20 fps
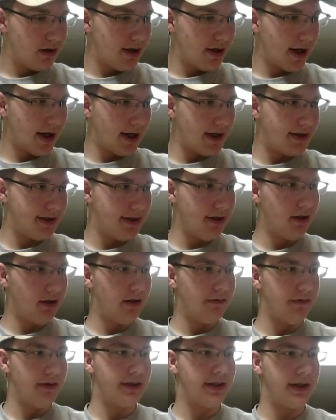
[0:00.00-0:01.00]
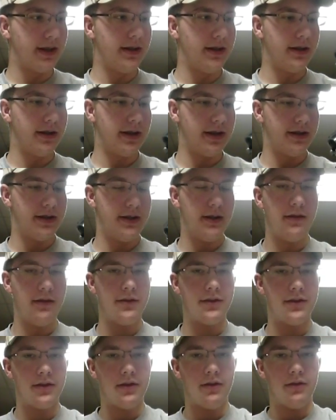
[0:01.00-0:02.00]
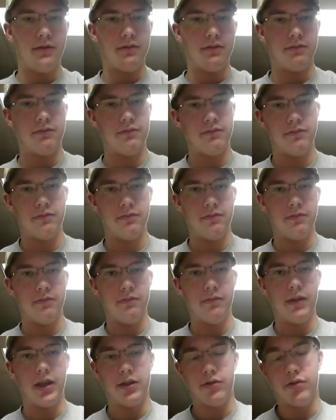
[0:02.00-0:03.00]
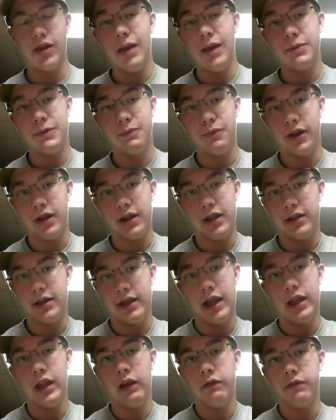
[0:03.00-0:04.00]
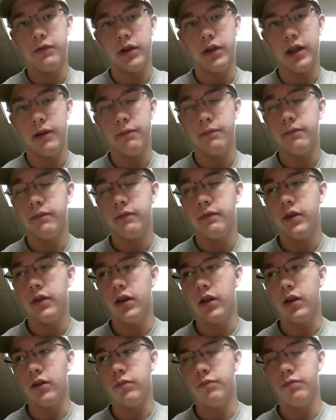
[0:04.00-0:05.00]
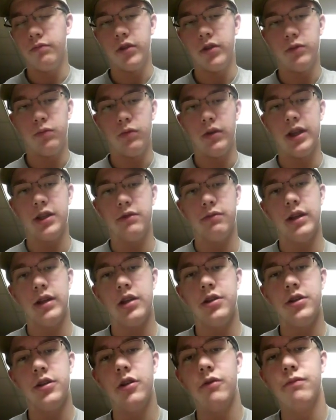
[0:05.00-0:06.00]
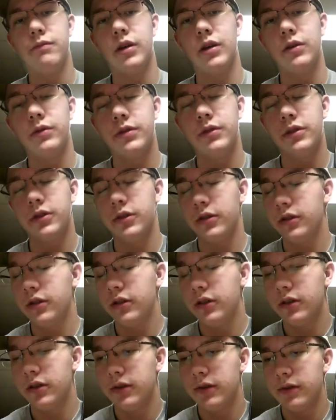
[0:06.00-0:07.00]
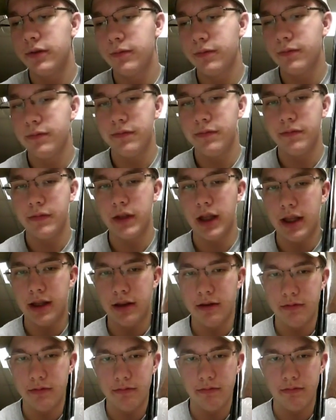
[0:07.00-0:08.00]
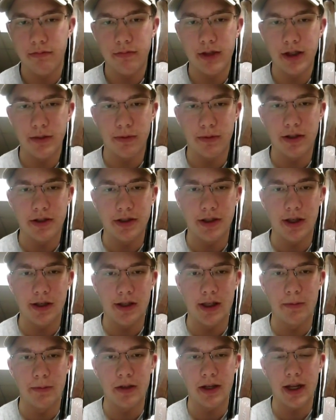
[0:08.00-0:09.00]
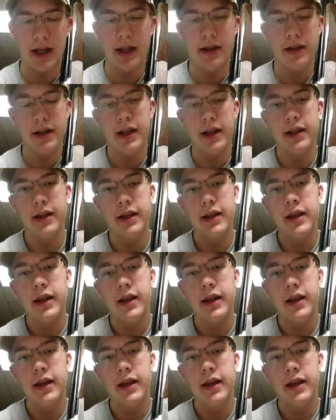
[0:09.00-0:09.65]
I still love this gun. I still do. I mean, trap's pretty decent. I love trap. That's what I shoot most, and that's where this gun comes in handy.